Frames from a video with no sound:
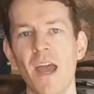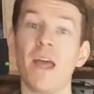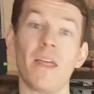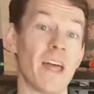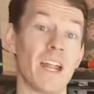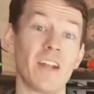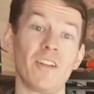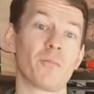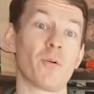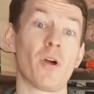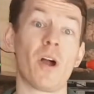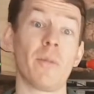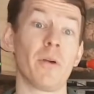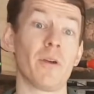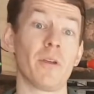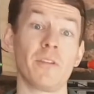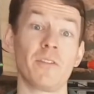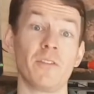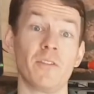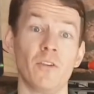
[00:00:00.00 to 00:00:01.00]
That is
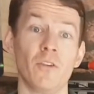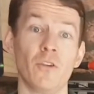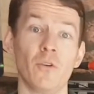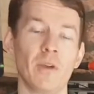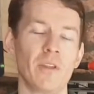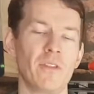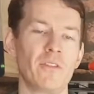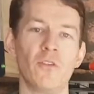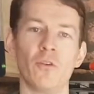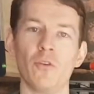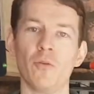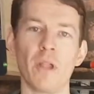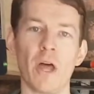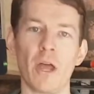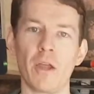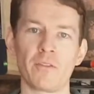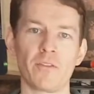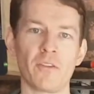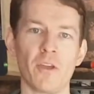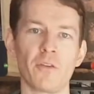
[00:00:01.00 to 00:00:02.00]
primarily to do with two
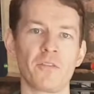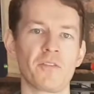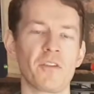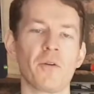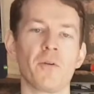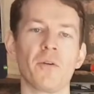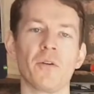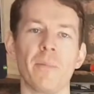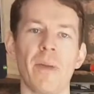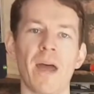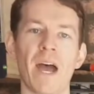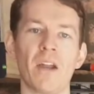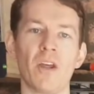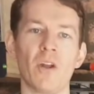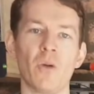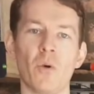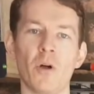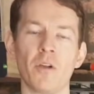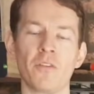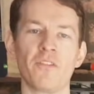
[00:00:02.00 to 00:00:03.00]
blokes. No secret about
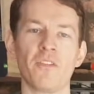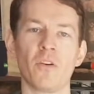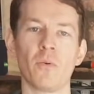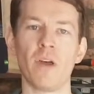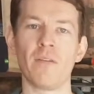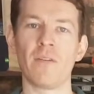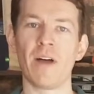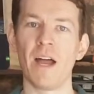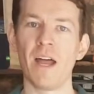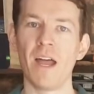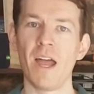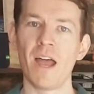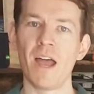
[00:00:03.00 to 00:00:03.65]
it whatsoever.